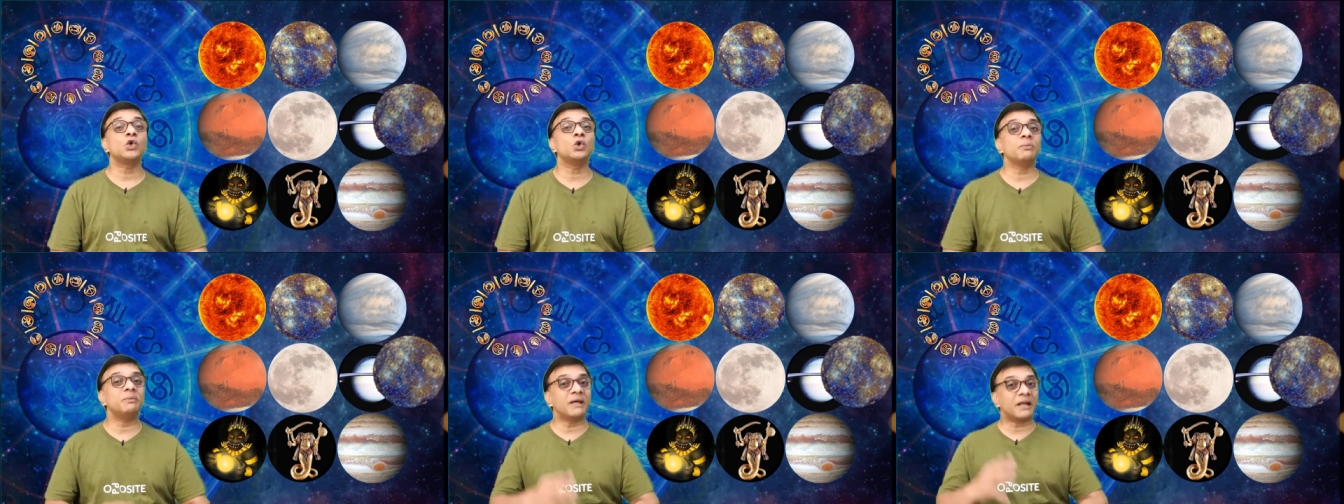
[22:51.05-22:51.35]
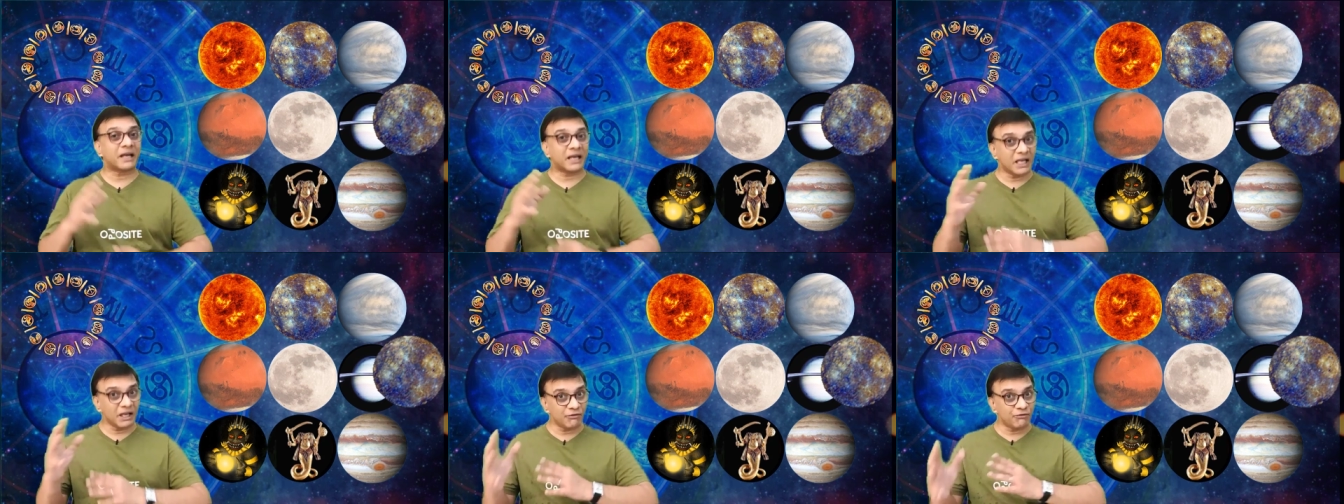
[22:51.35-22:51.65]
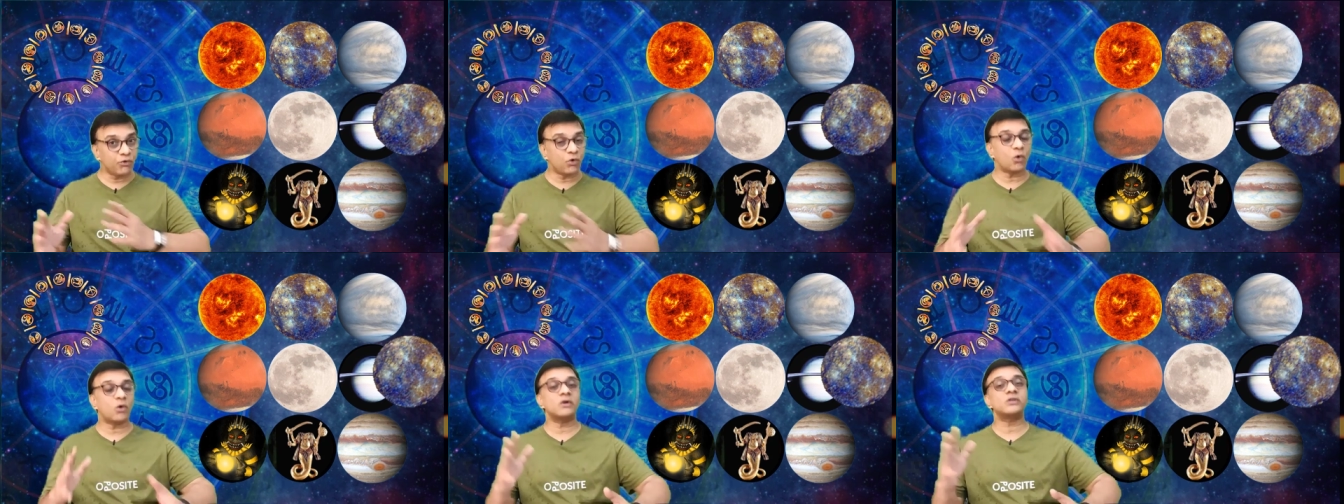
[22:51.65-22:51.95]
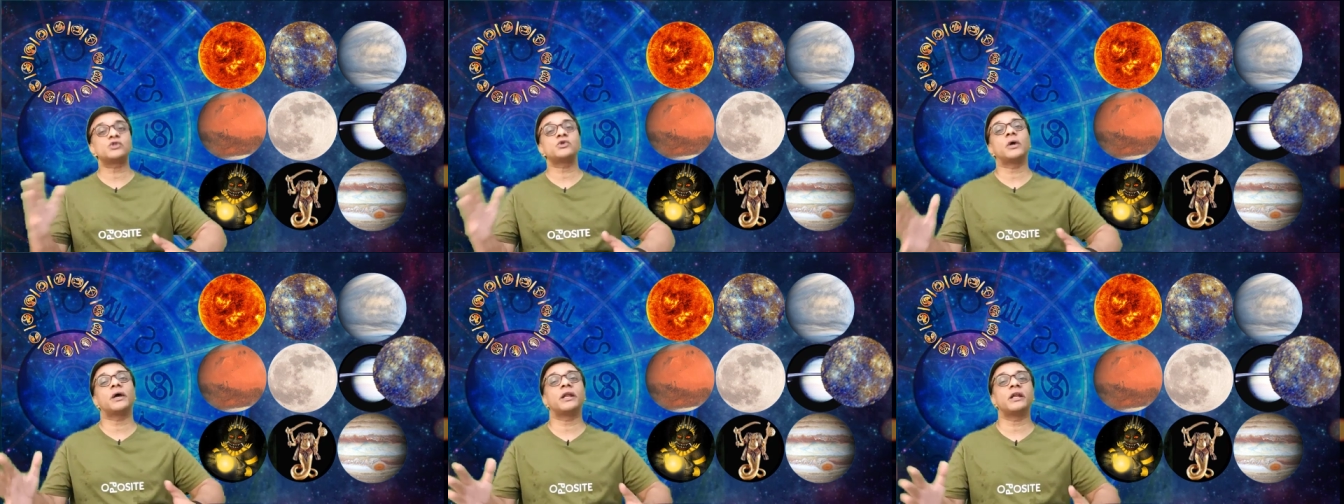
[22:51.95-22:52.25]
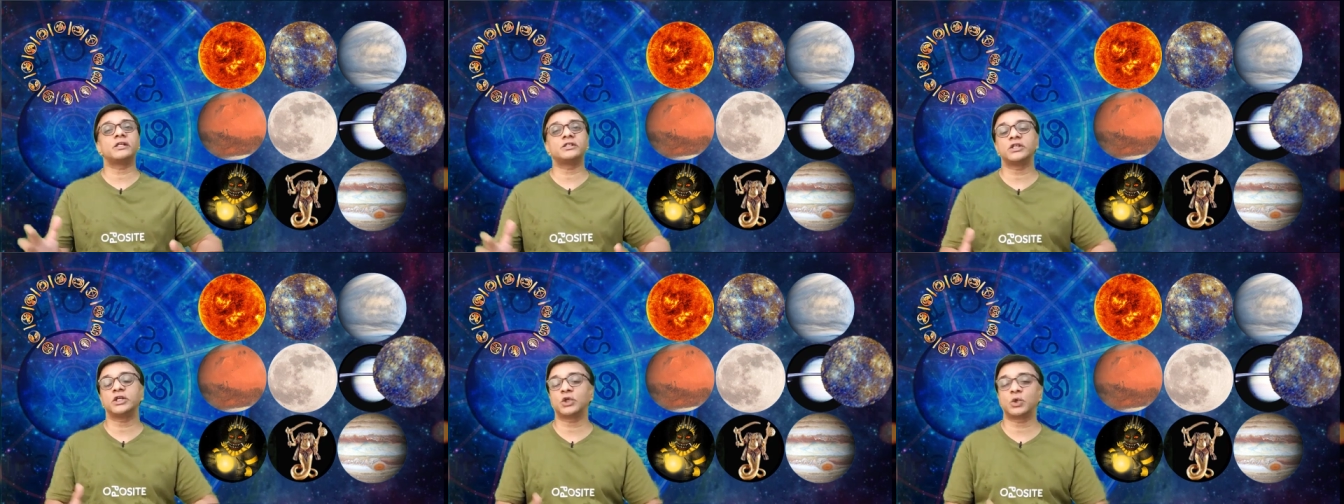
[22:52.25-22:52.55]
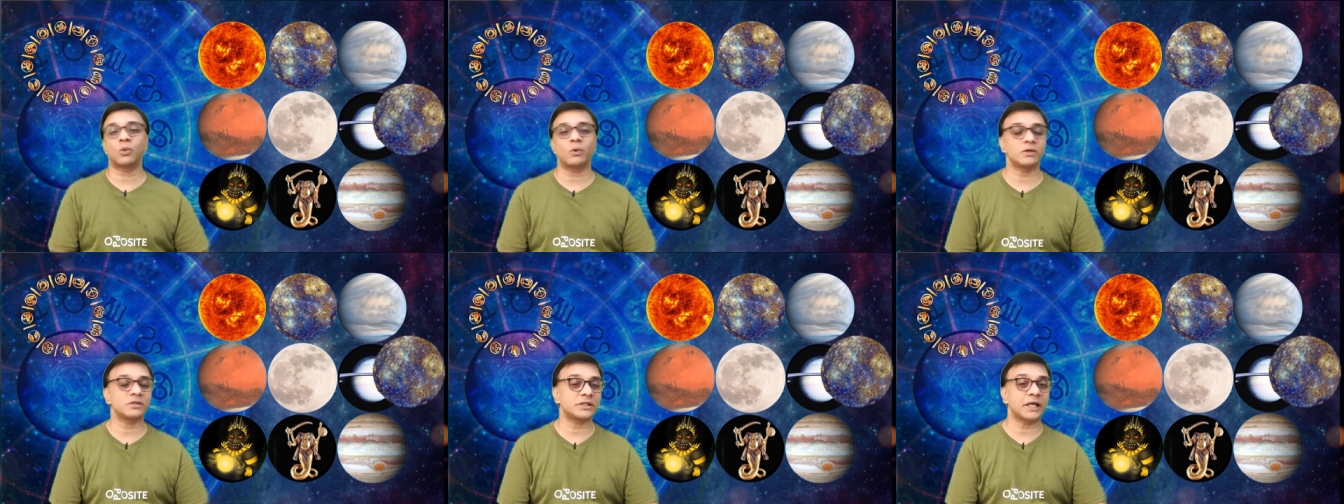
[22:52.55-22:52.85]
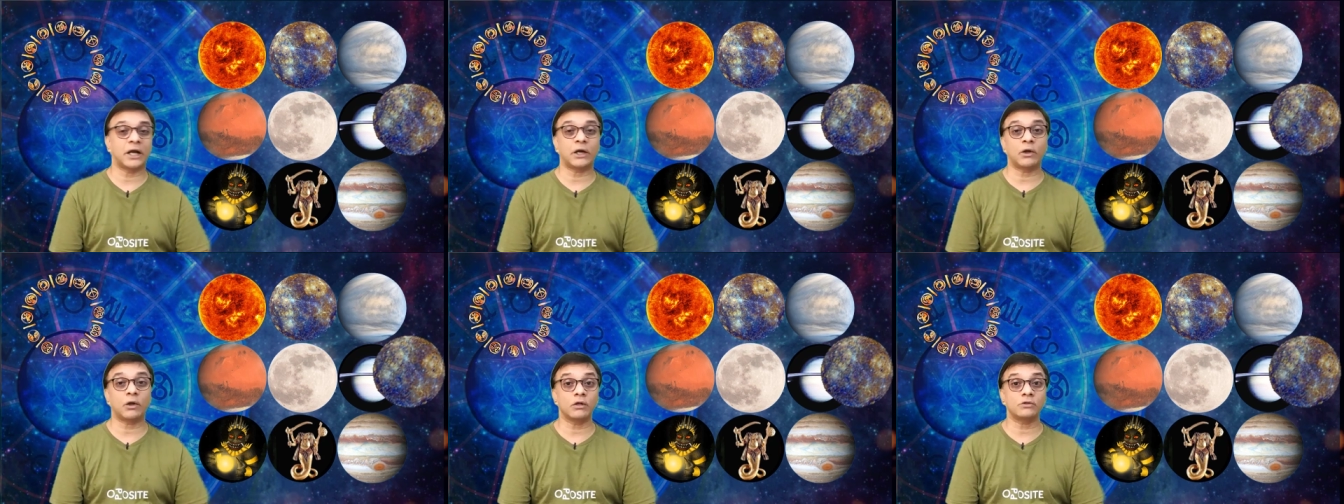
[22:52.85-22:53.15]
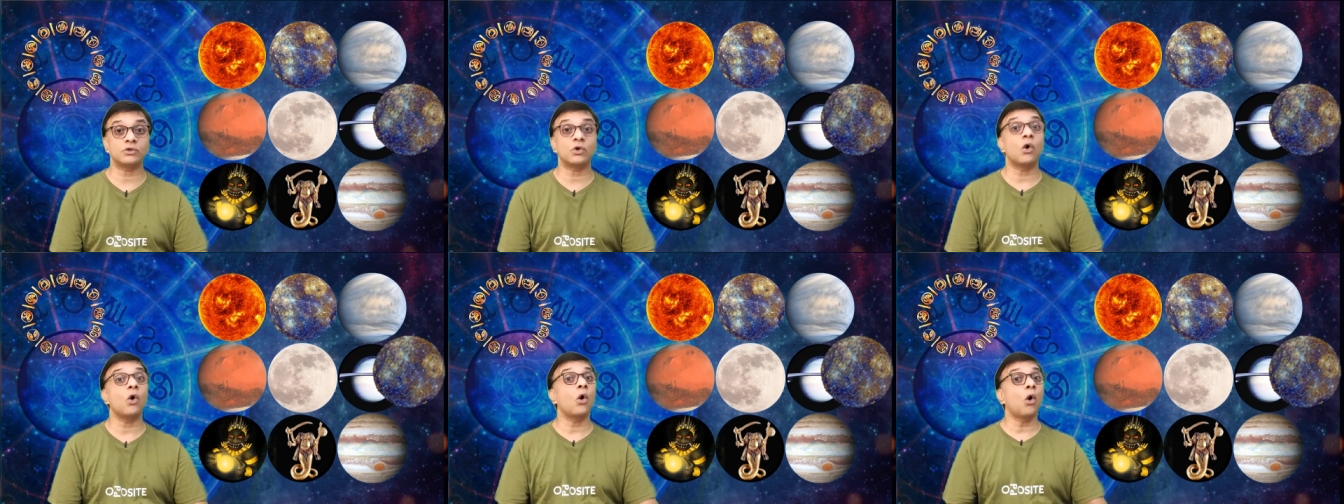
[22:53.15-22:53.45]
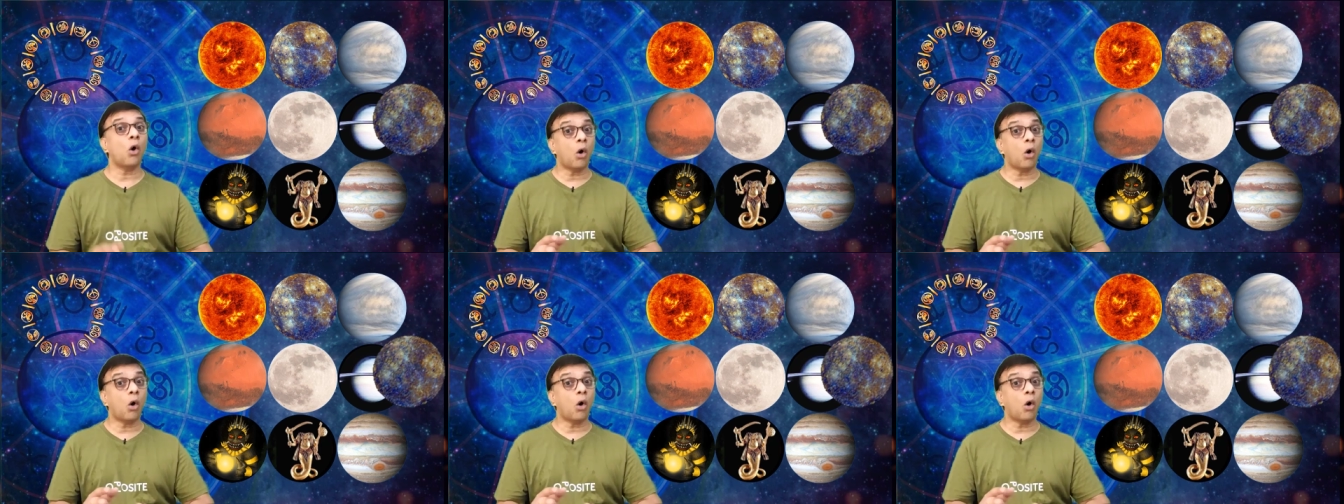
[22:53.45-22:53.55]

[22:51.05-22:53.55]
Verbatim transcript: you may refocus your energy towards that also